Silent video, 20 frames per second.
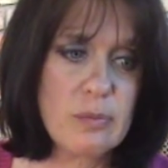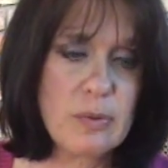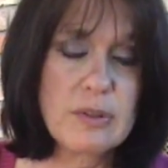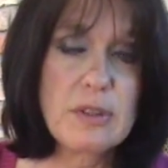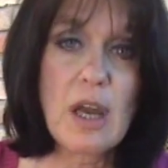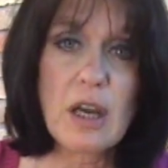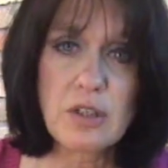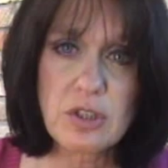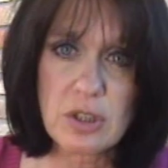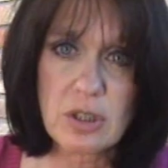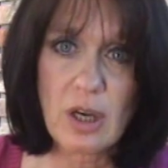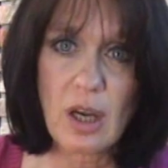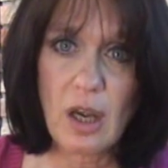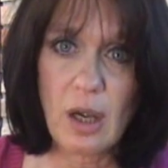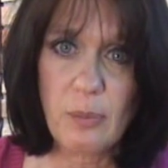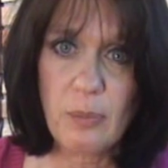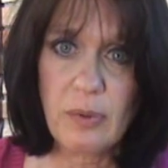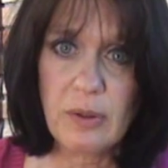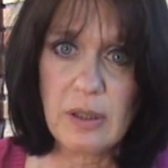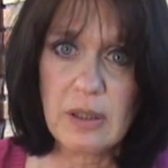production
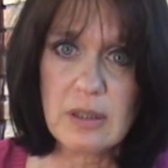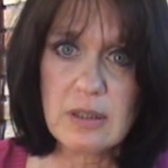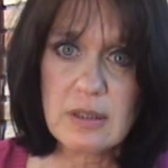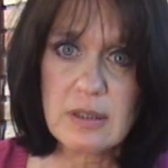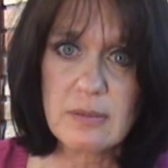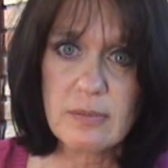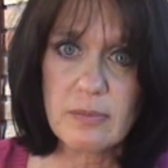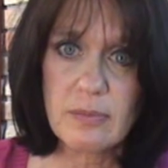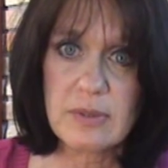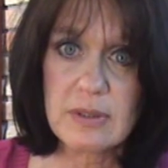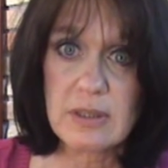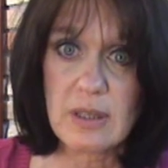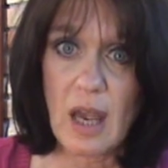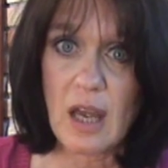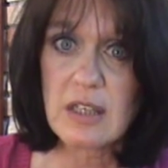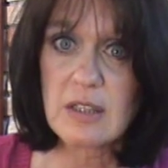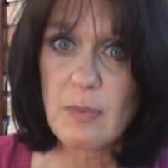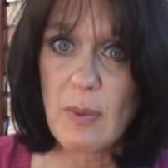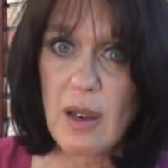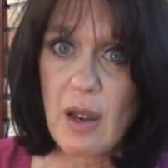companies,
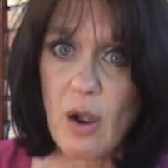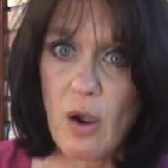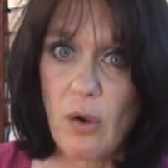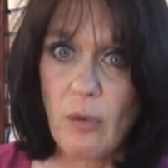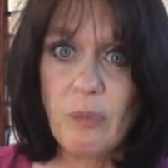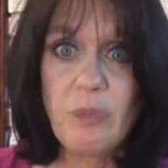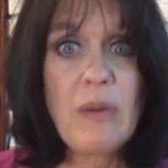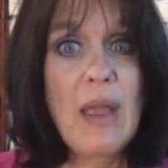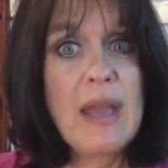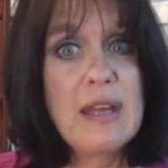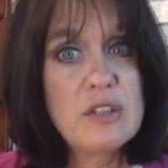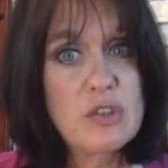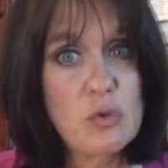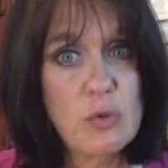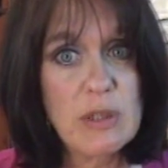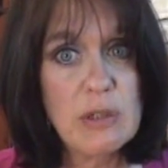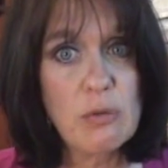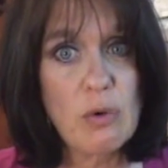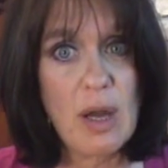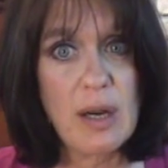besides my own, and
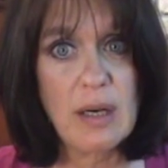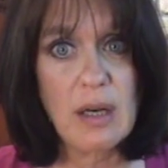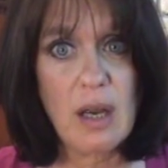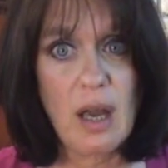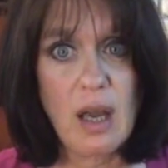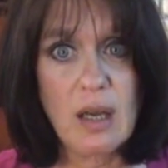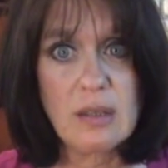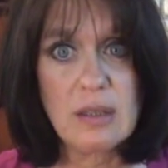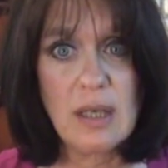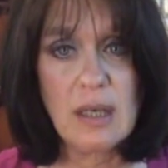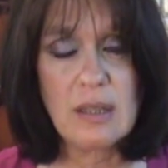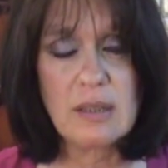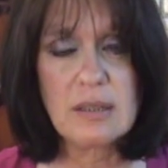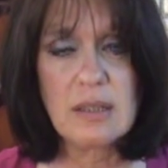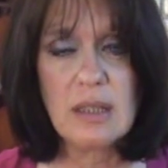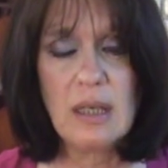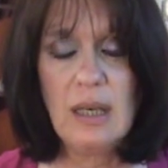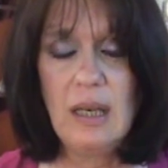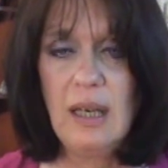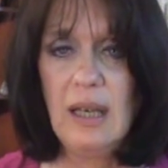screenwriting
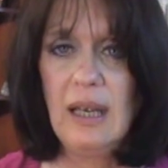contest,